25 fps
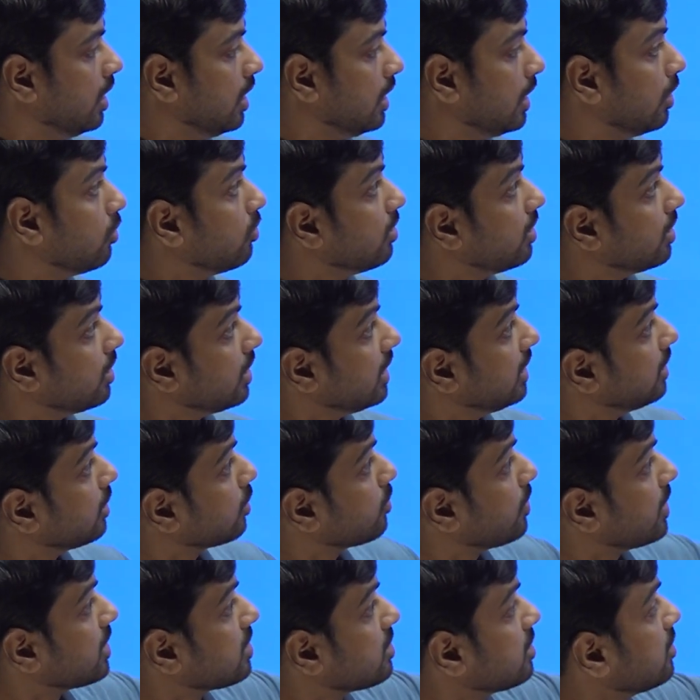Now, in the
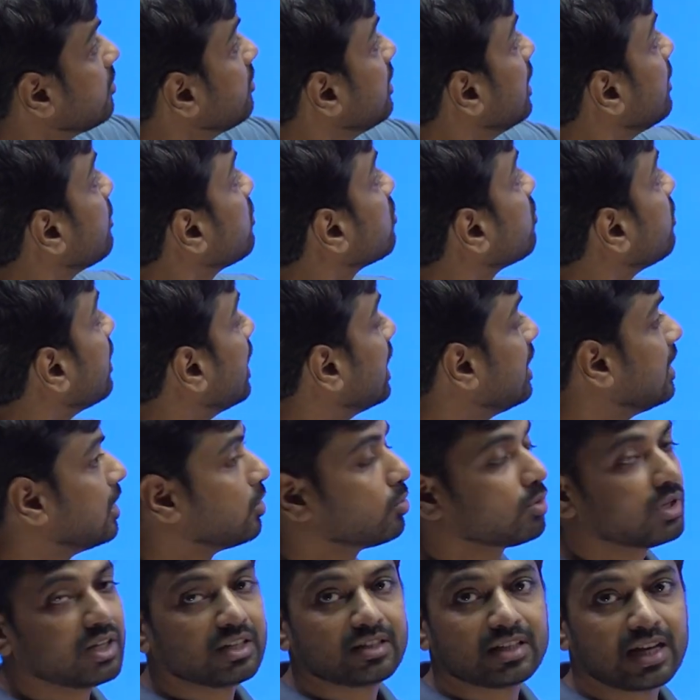question, we have to find
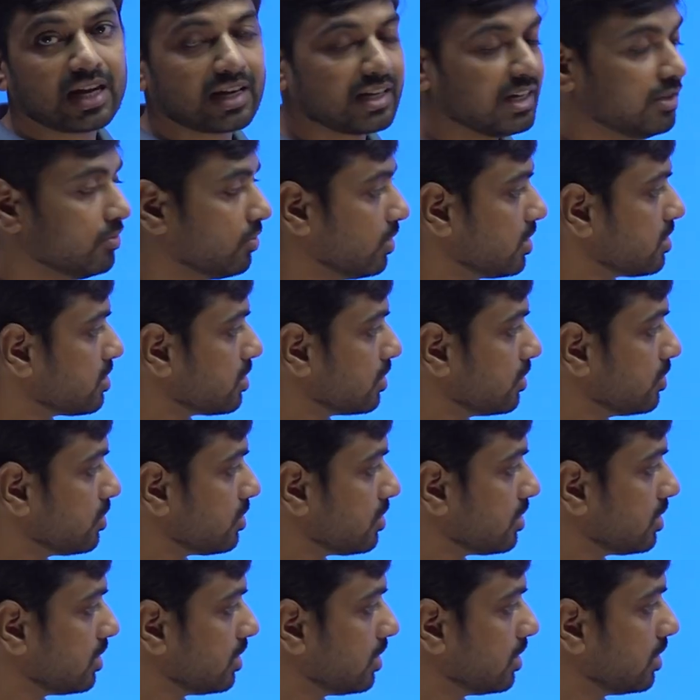out exactly one
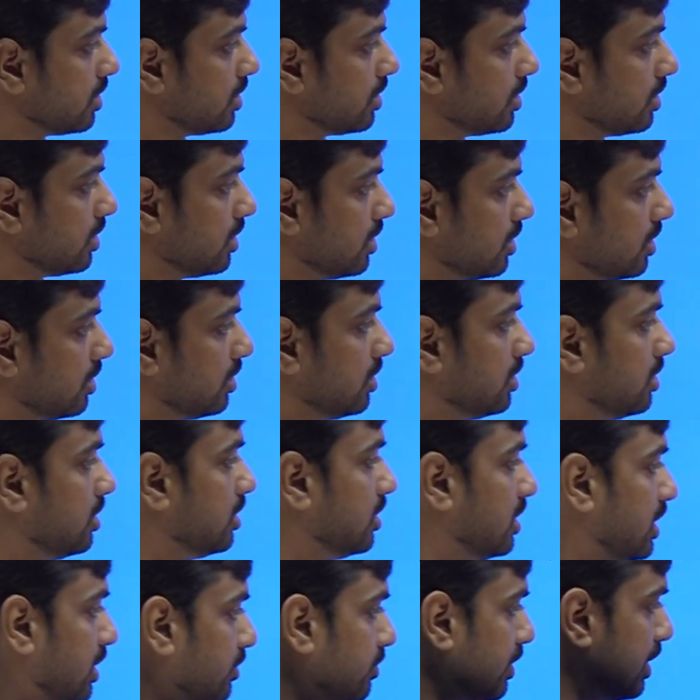solution.
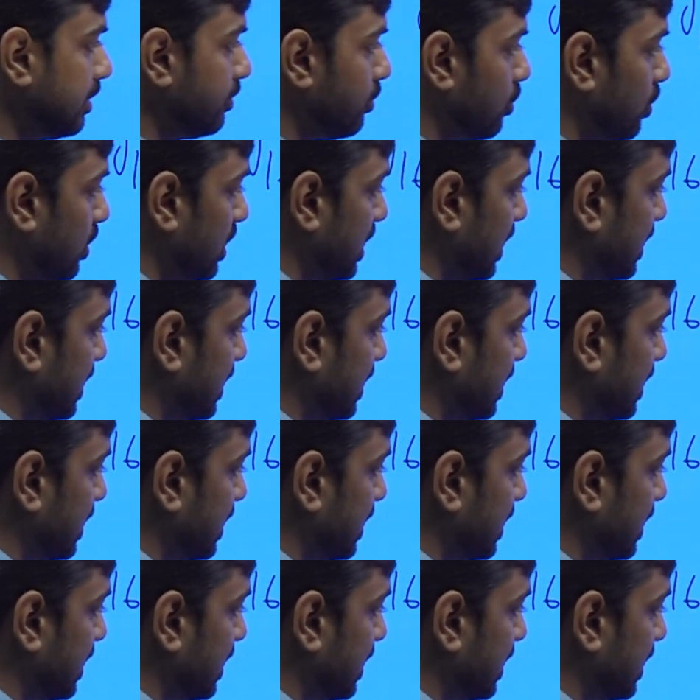If I want